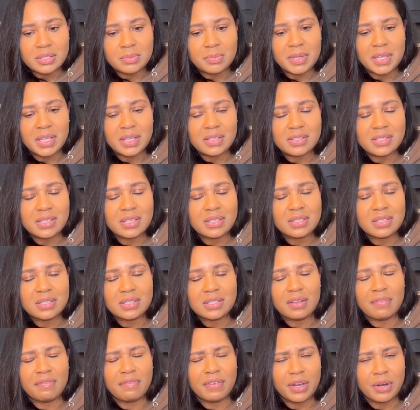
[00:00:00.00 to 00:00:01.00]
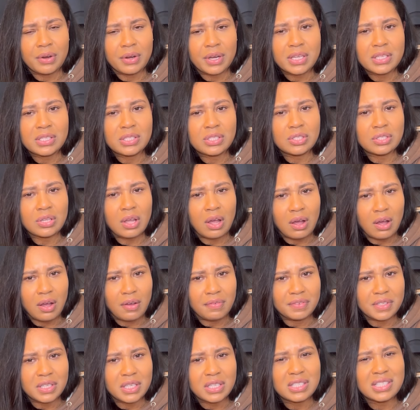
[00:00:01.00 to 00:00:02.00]
because this is a very
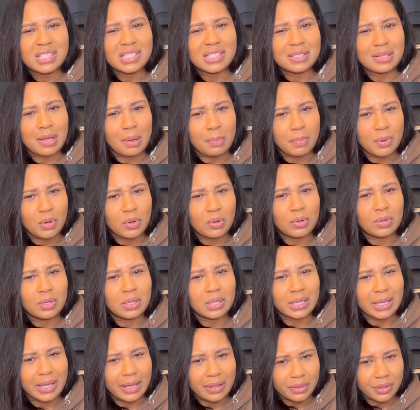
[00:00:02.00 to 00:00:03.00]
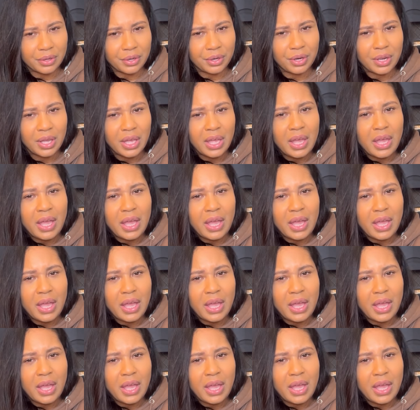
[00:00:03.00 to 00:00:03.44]
soft, supple leather,